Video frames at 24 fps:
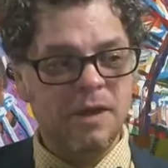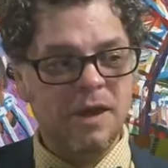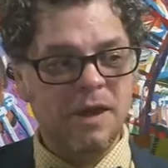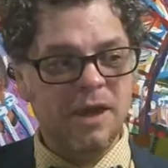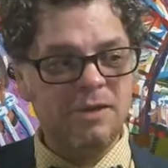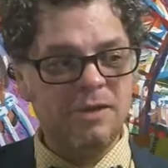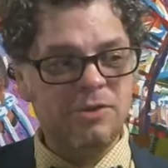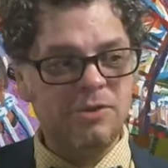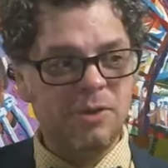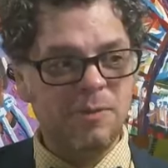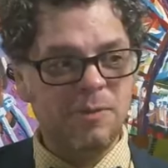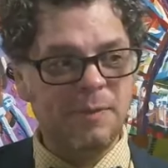
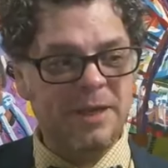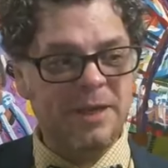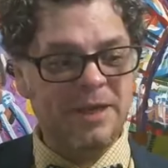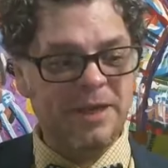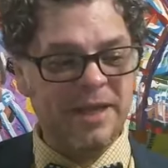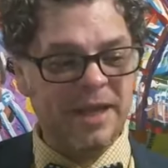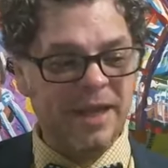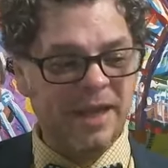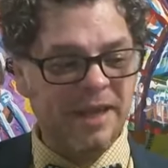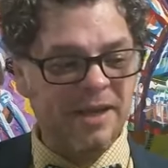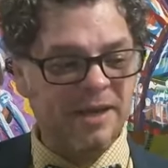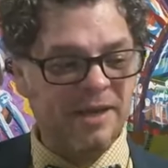I told my
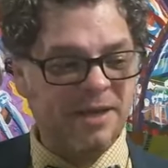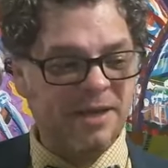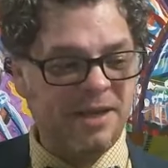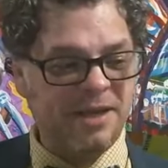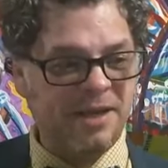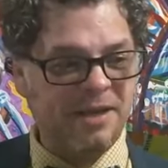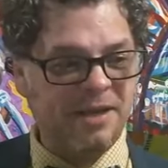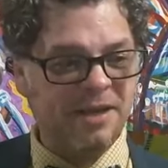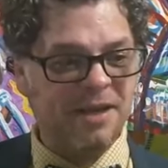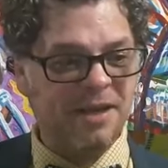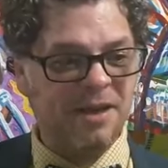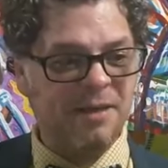dad, and
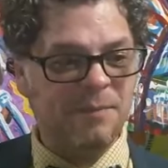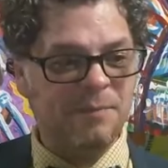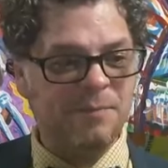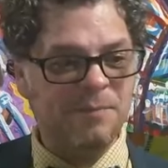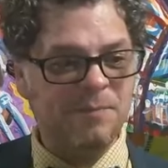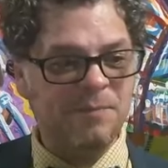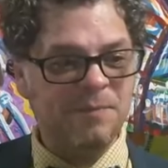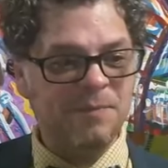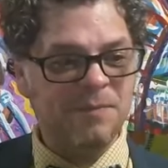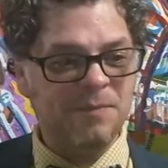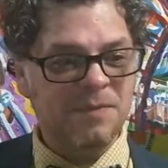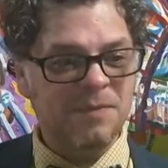he's
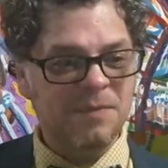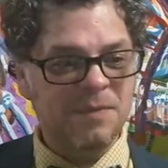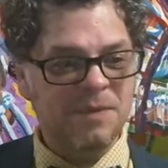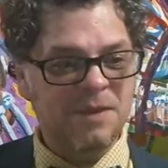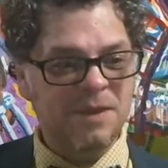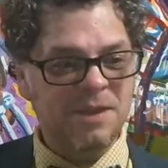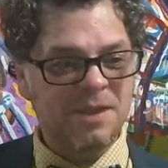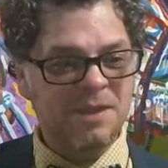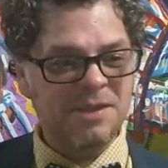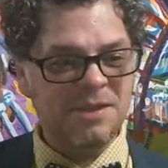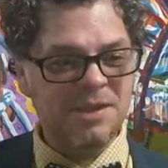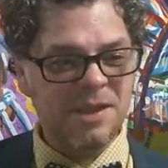
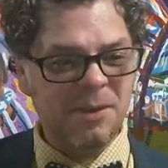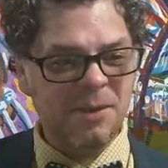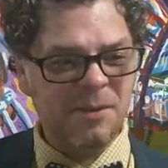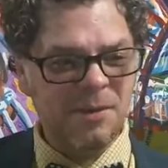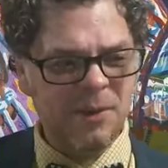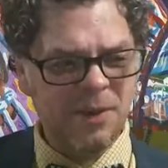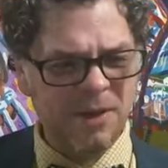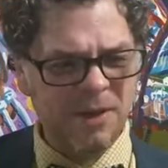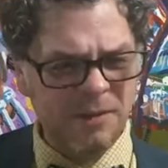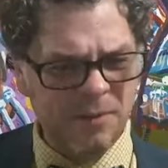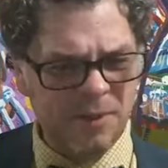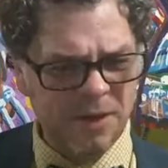like,
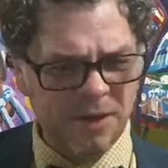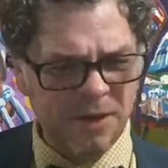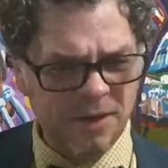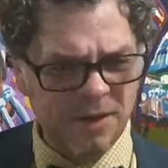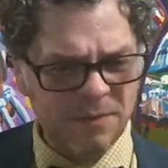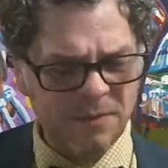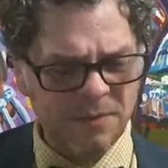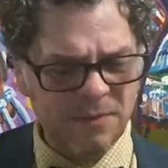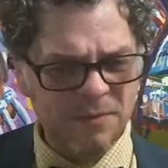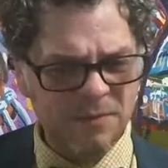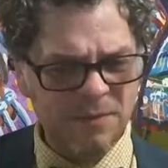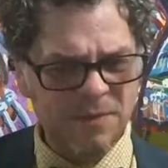wait a minute.
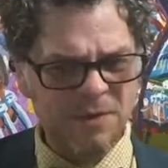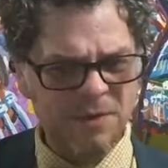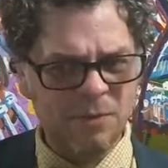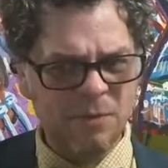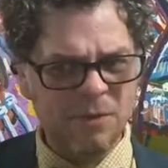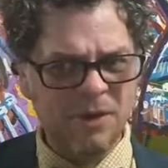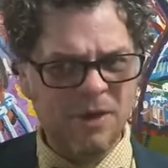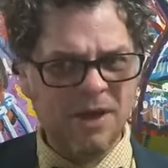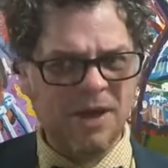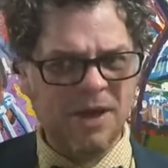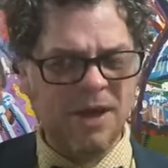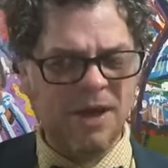You're
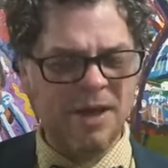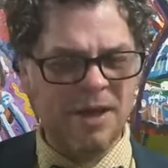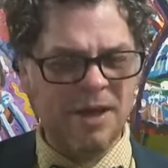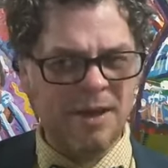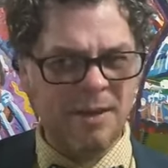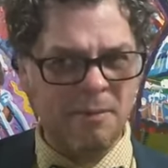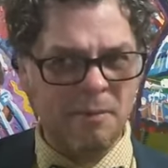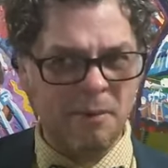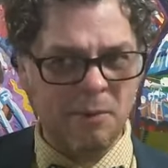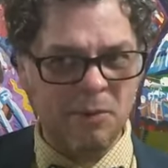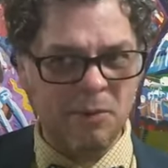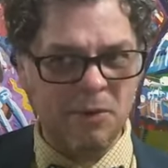working on
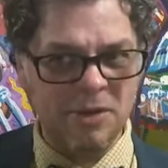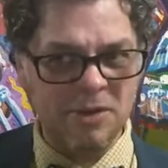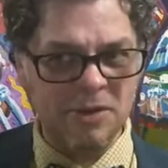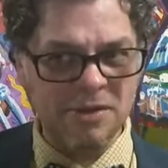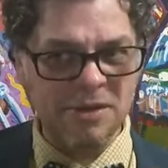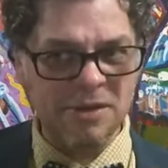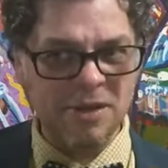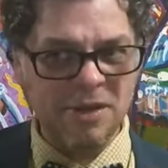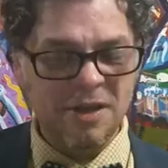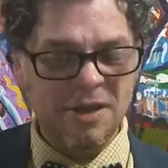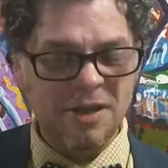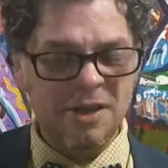comic
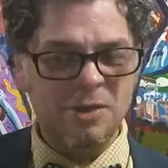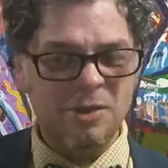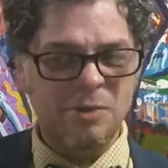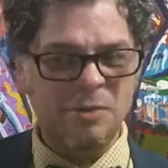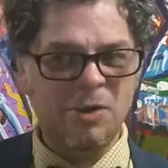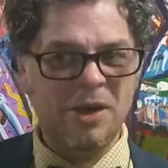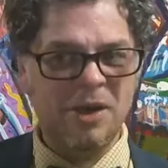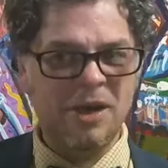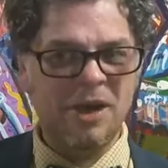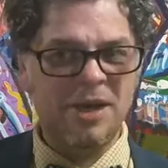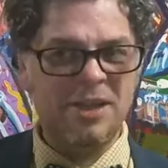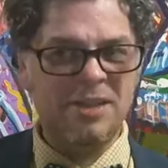books,
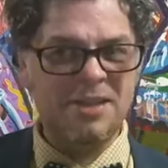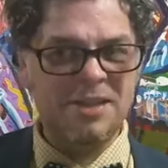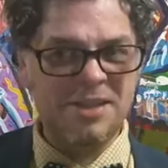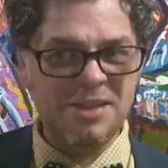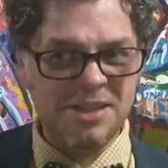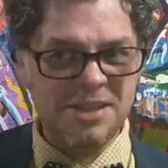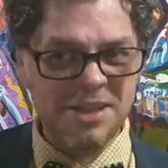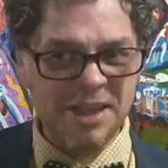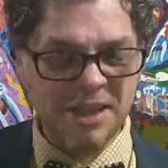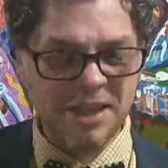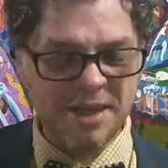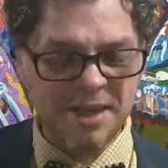working at
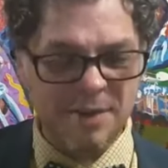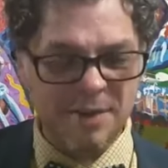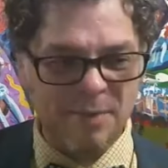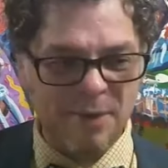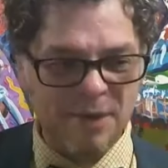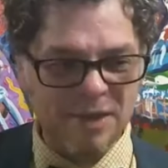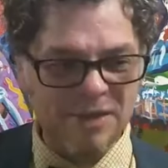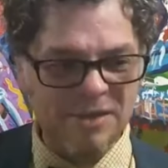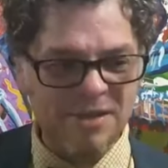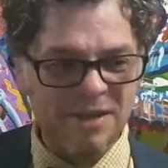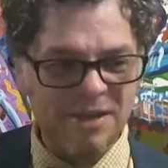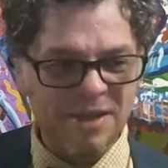DC
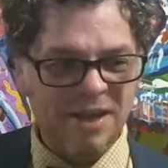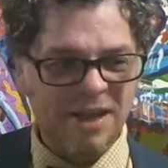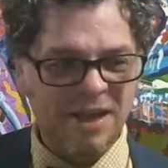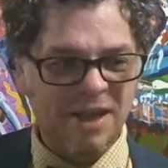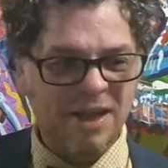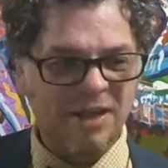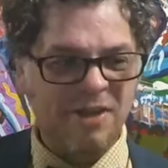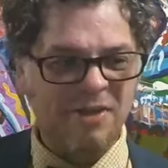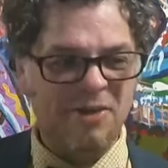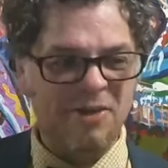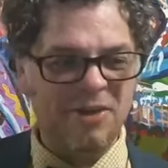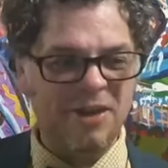Comics,
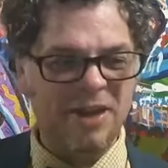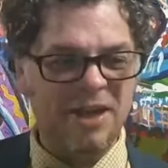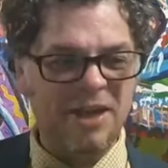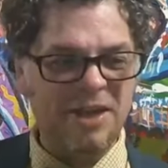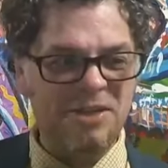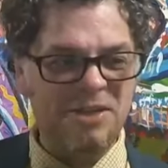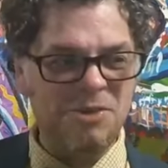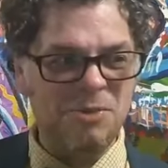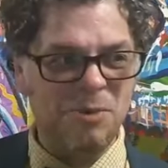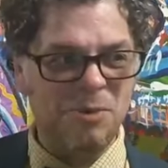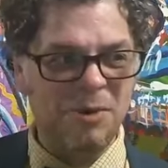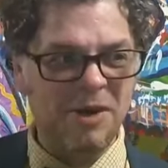and they're
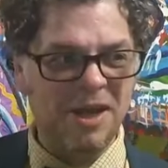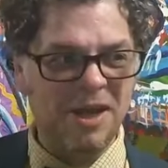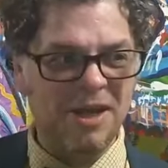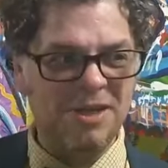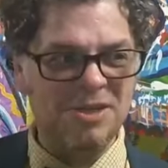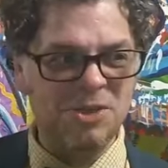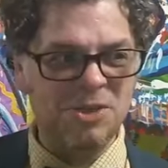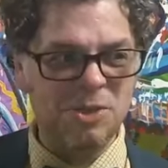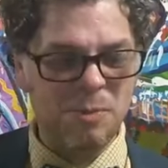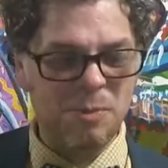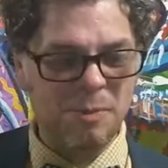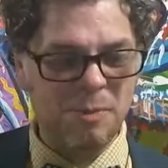letting you work
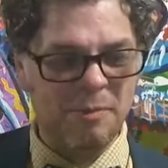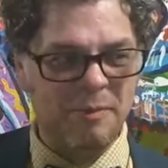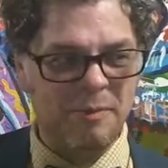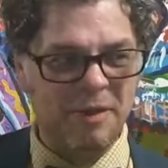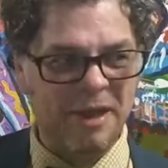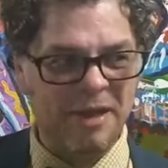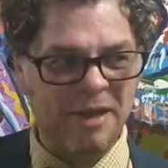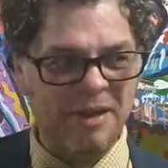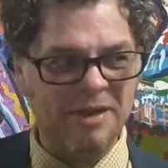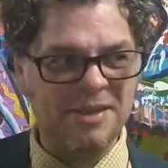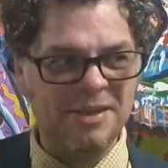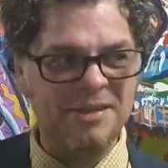on
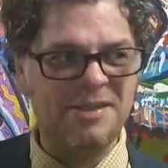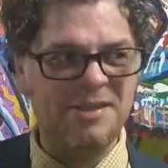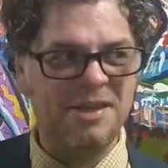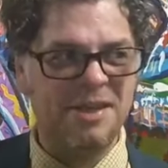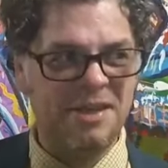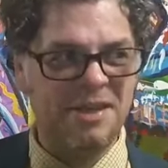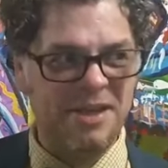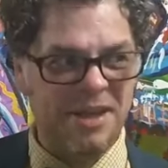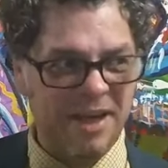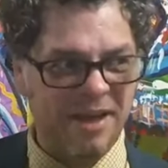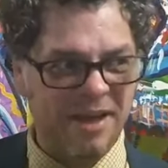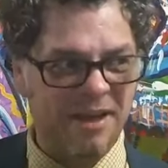Superman. I
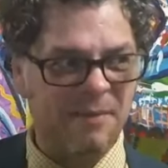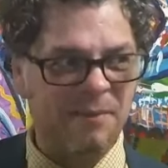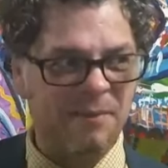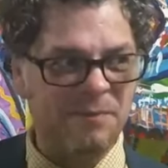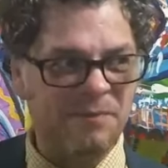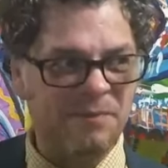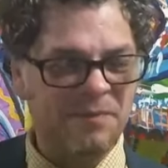said, yeah.